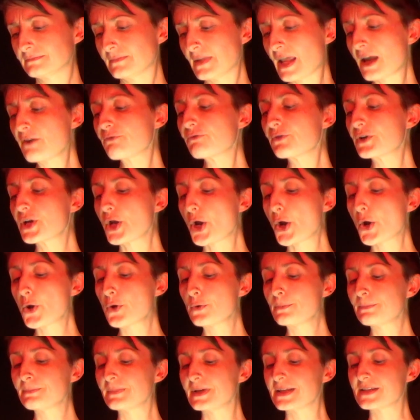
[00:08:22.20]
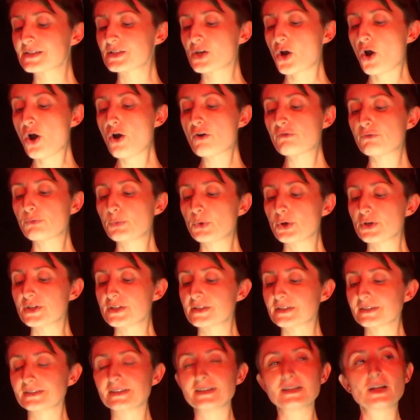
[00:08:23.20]
Every home is half
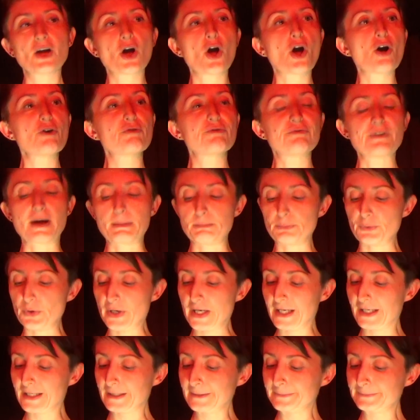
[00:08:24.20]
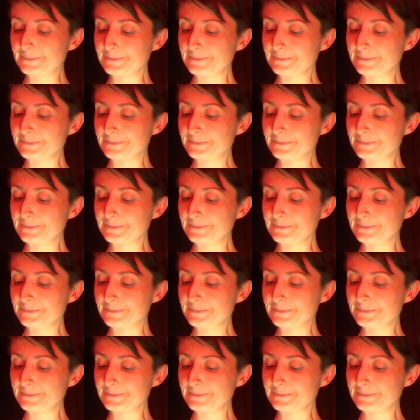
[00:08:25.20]
wood and half fabric.